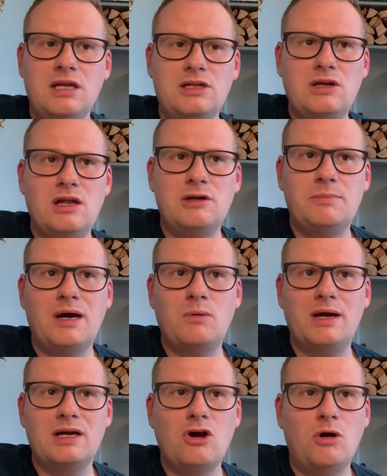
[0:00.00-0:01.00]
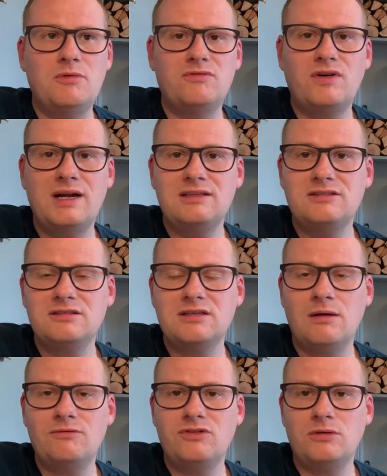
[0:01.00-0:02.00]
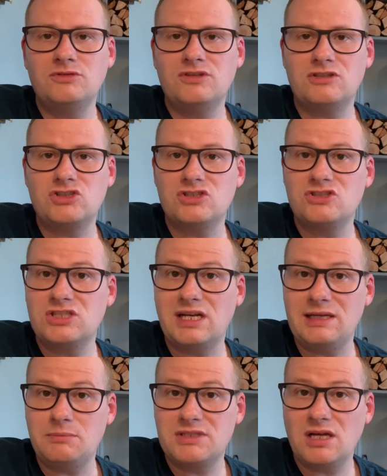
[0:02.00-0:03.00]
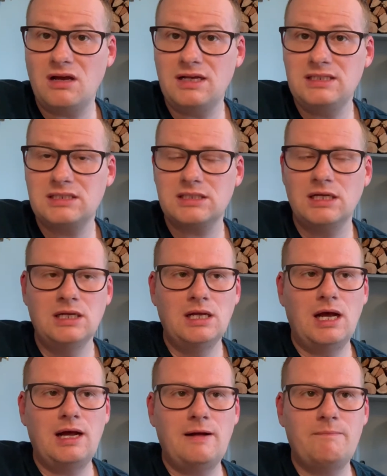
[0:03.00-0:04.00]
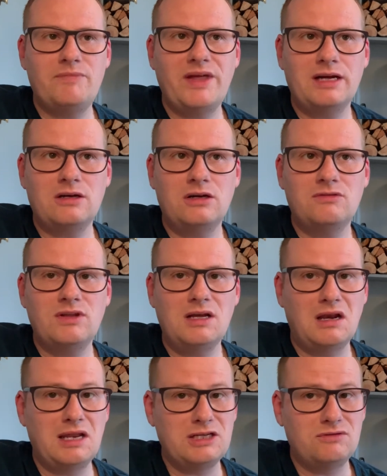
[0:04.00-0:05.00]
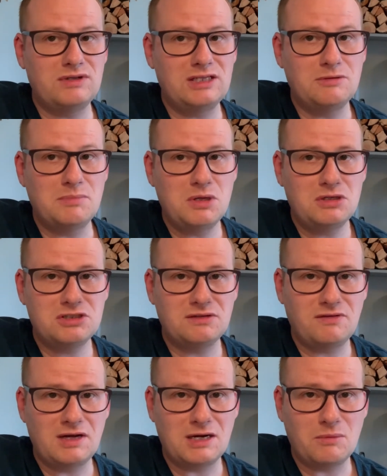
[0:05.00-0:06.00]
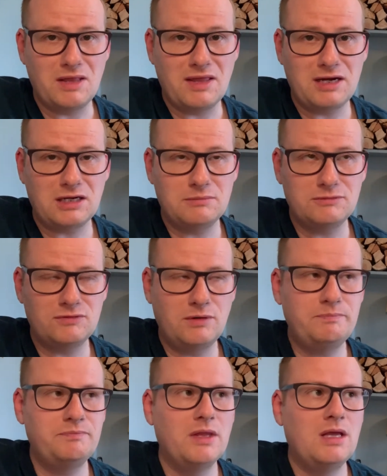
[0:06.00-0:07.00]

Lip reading: You learn about where common phrases come from, such as sleep tight, that kind of thing. I'll let you read the book to find out where that comes from.